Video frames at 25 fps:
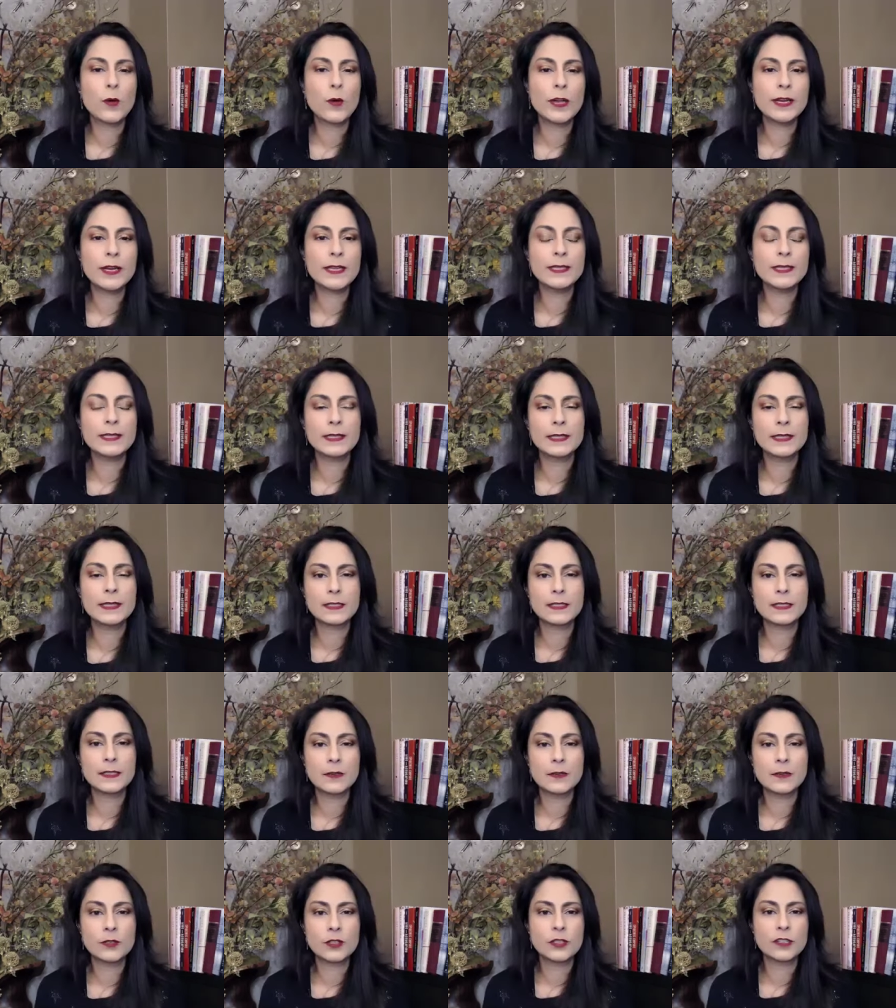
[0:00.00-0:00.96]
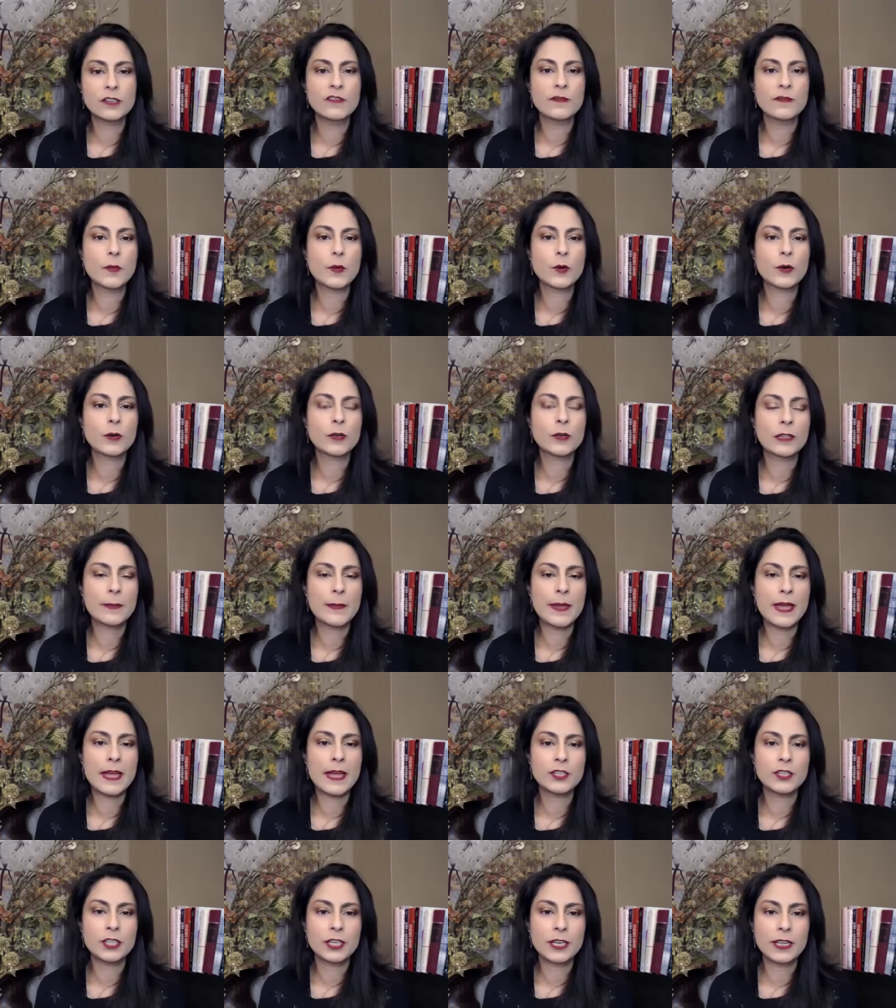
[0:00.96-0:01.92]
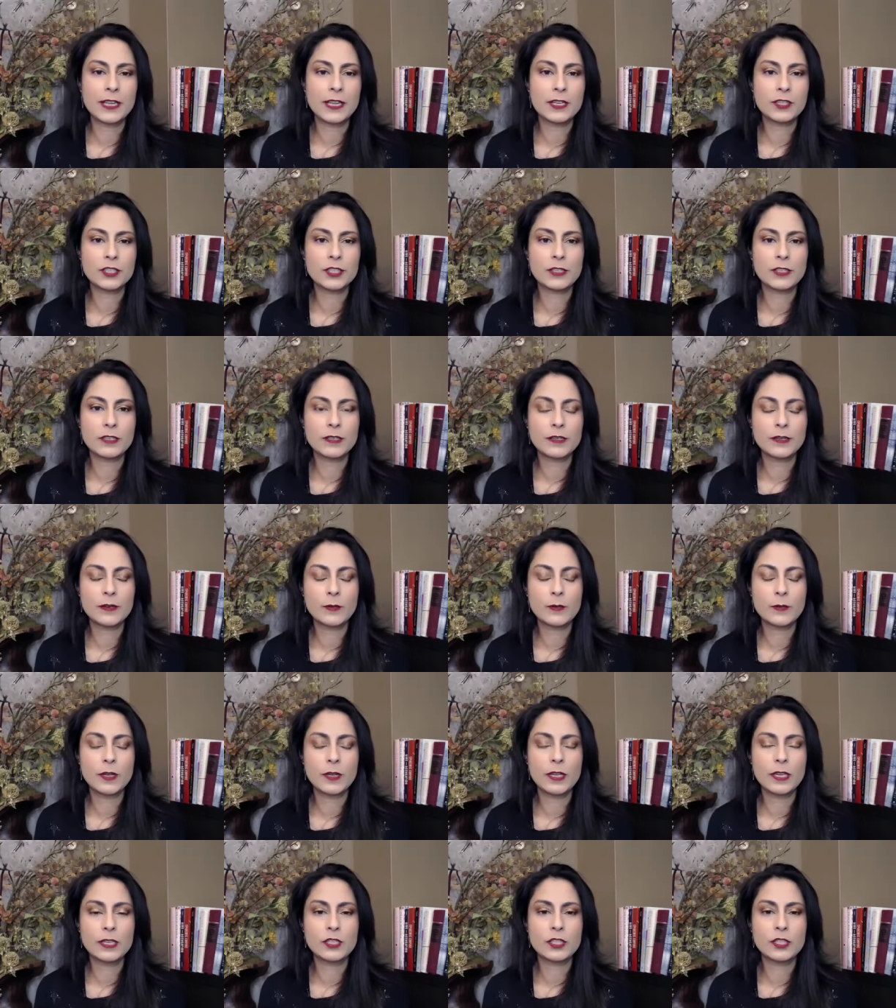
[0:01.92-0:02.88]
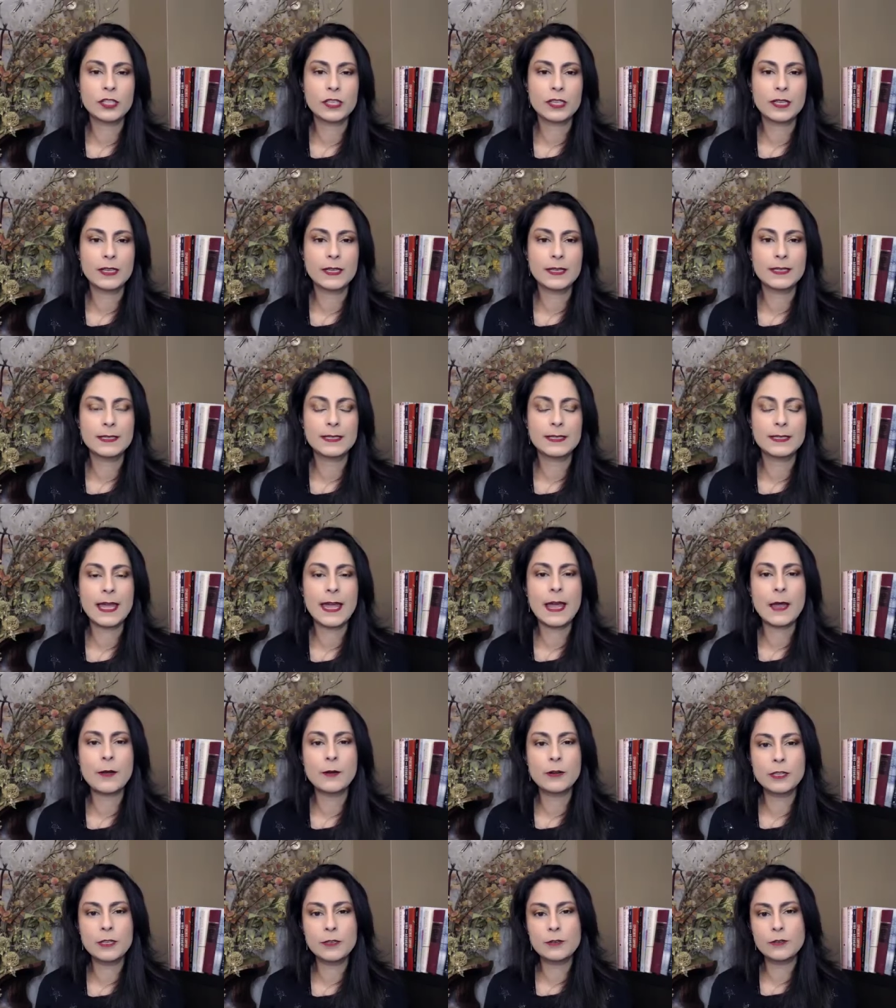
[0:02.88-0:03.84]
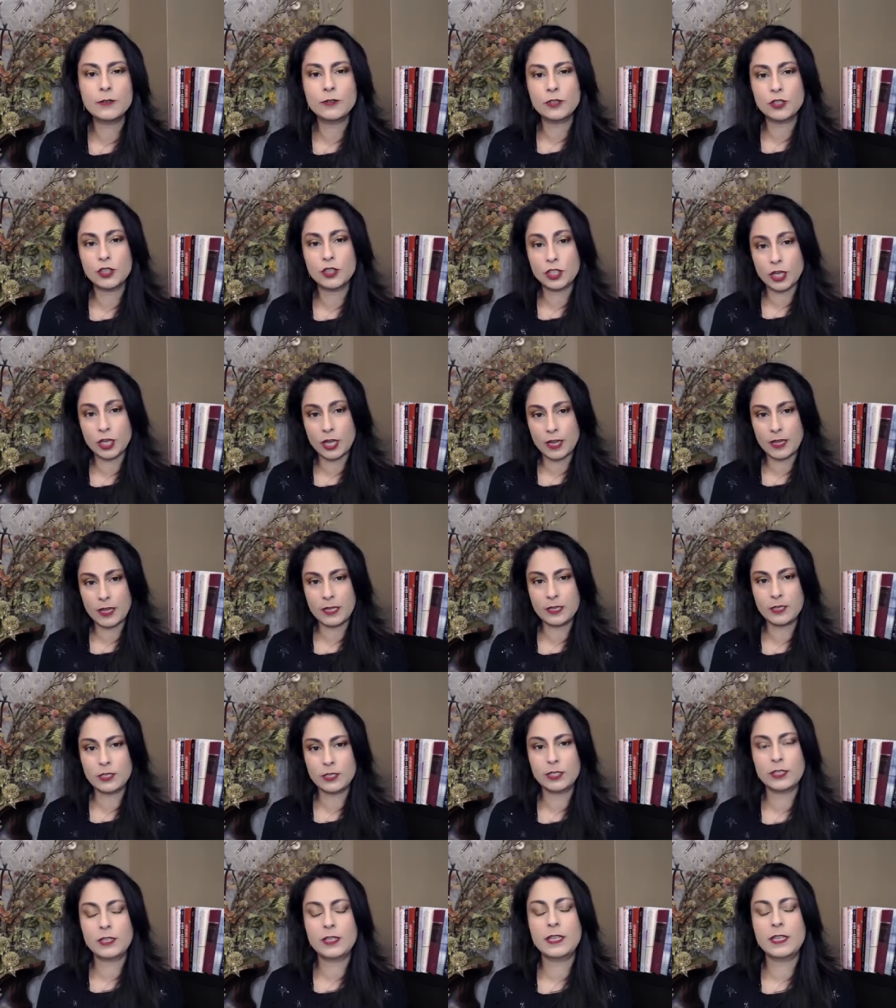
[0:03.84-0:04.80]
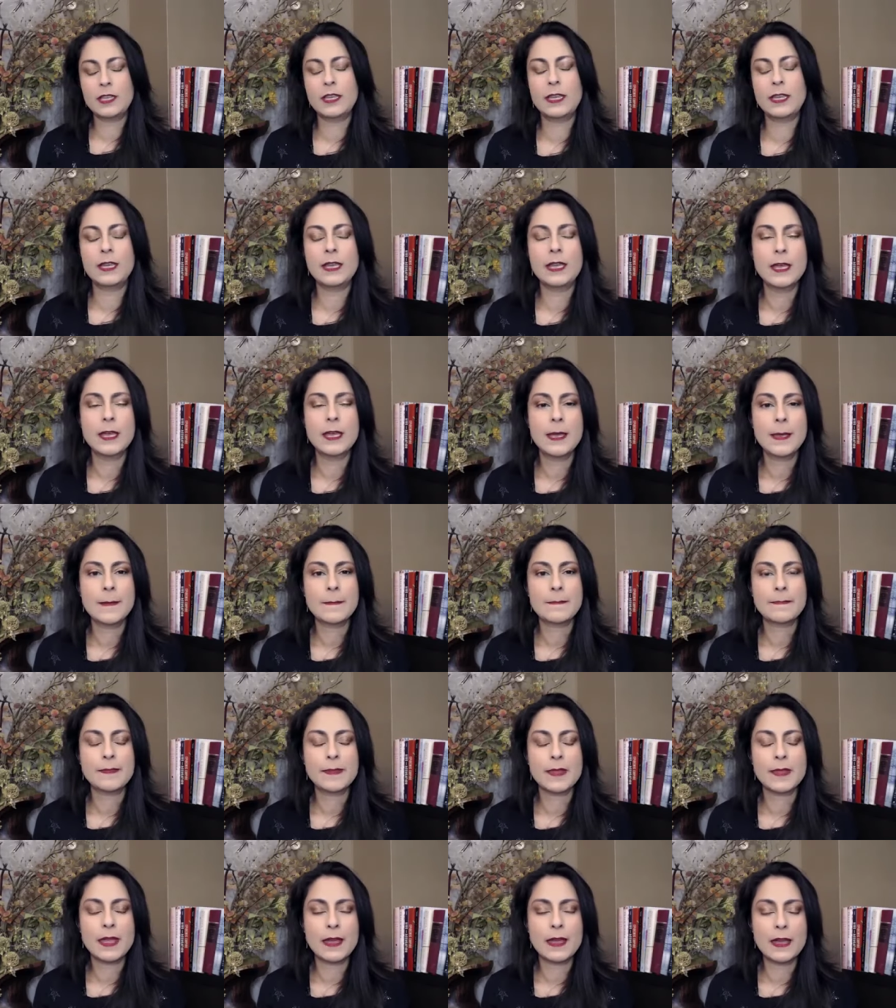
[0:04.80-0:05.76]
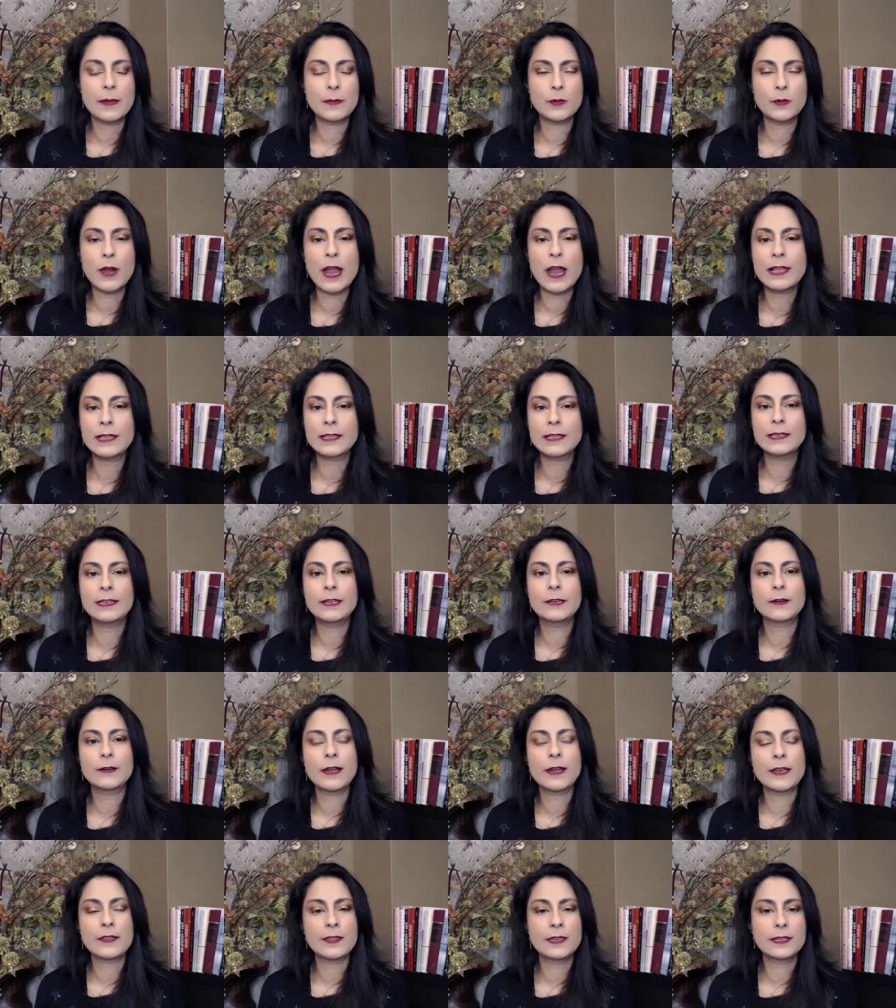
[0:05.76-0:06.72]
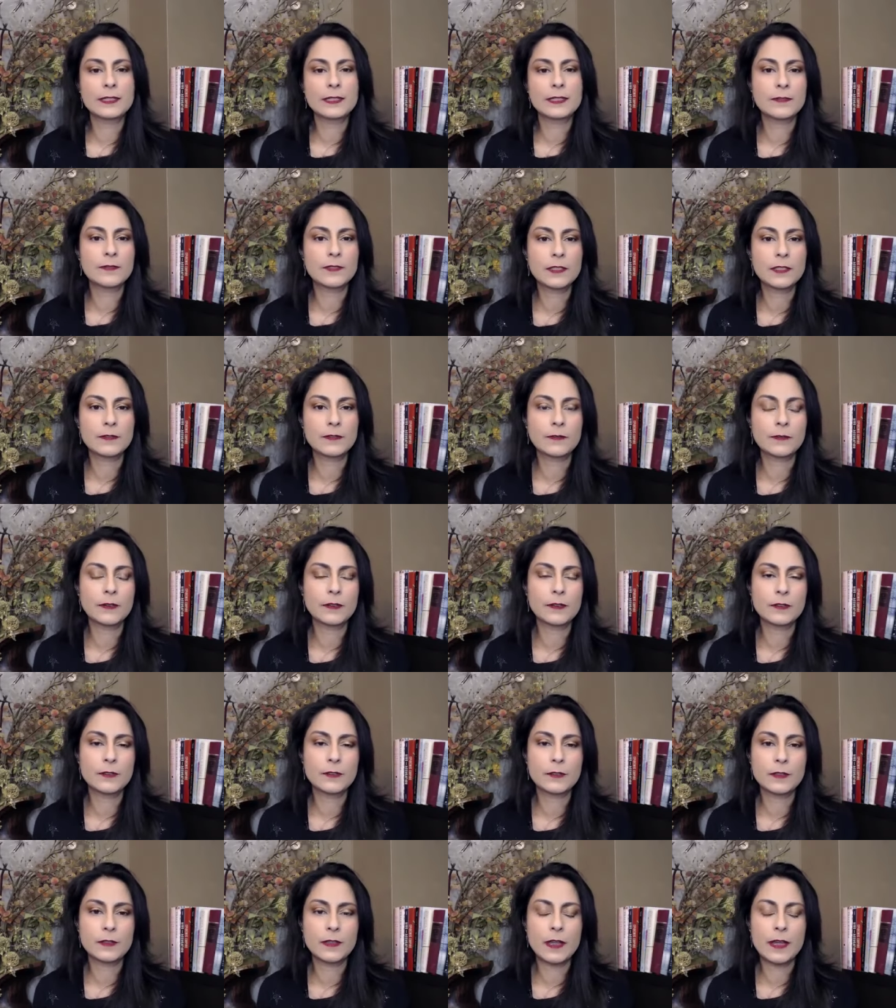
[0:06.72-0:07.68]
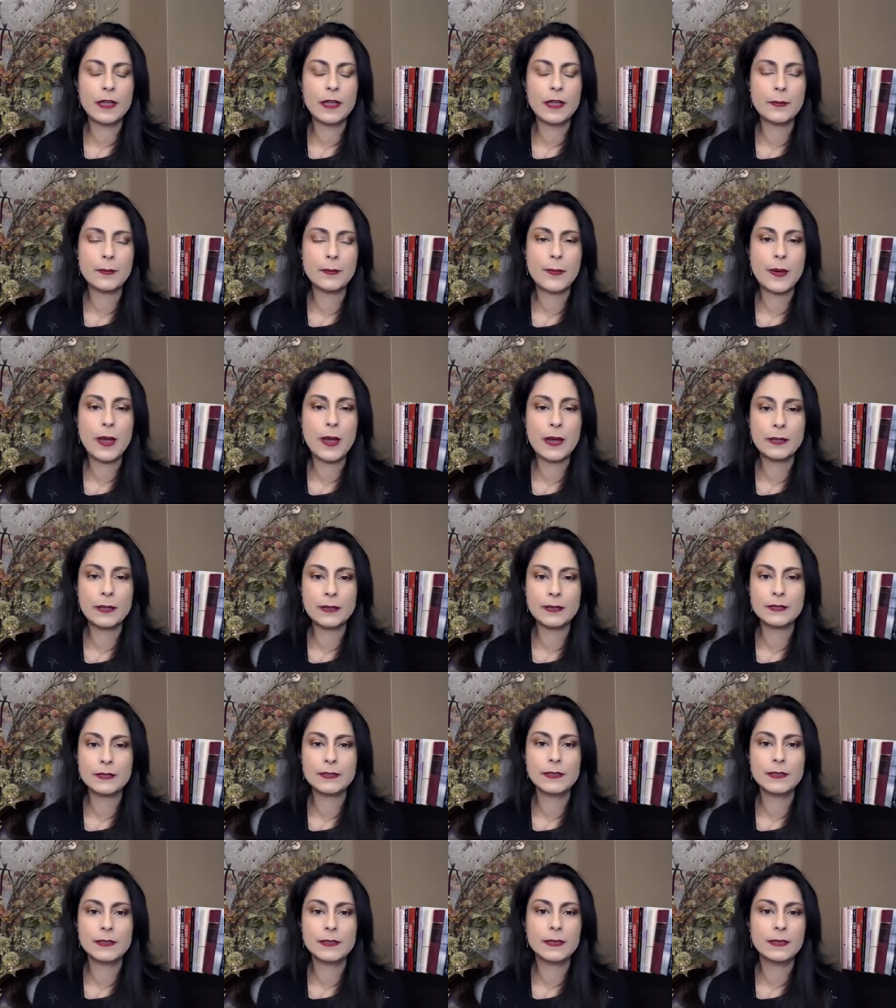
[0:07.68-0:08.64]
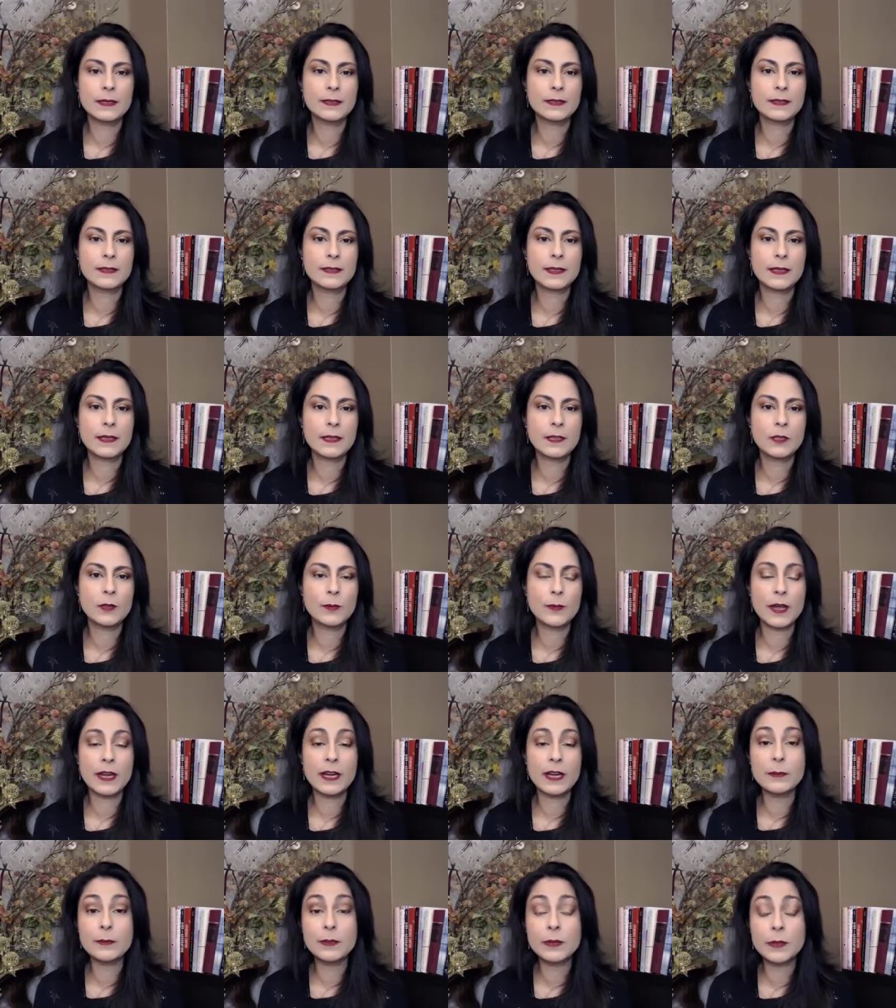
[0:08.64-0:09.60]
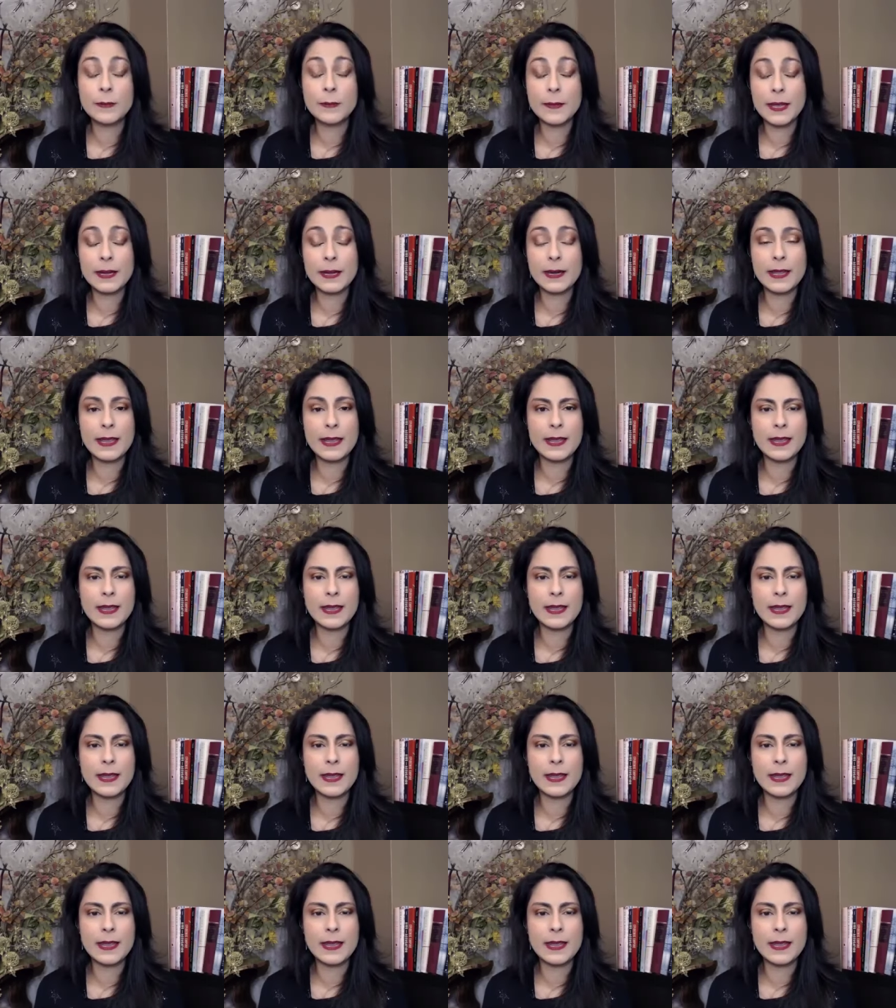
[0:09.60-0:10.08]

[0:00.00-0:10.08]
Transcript: one is this notion of moral imagination, which is how do you judge the uh, morality or ethics of different uh, policies that you might implement?